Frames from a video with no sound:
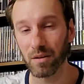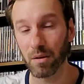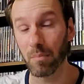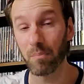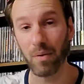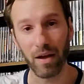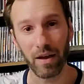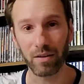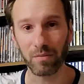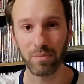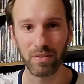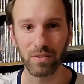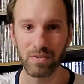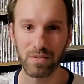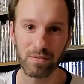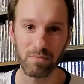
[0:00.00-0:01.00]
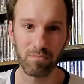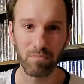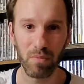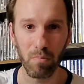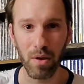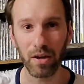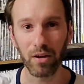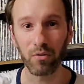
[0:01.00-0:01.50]
not back because
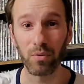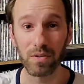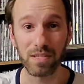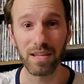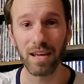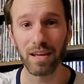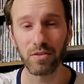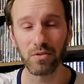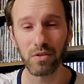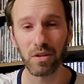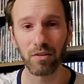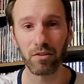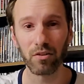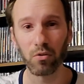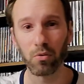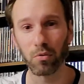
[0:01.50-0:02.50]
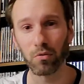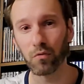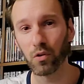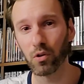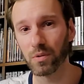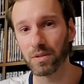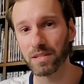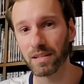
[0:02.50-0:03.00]
the back was the attitude era, going
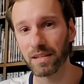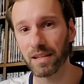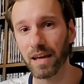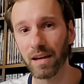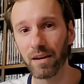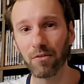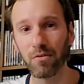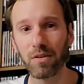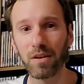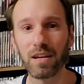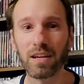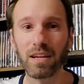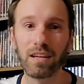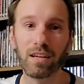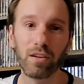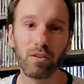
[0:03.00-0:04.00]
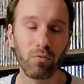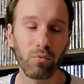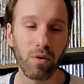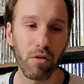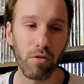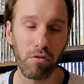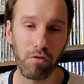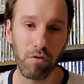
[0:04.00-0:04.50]
forward to now
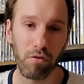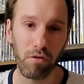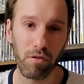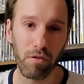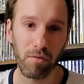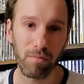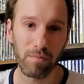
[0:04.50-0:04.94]
with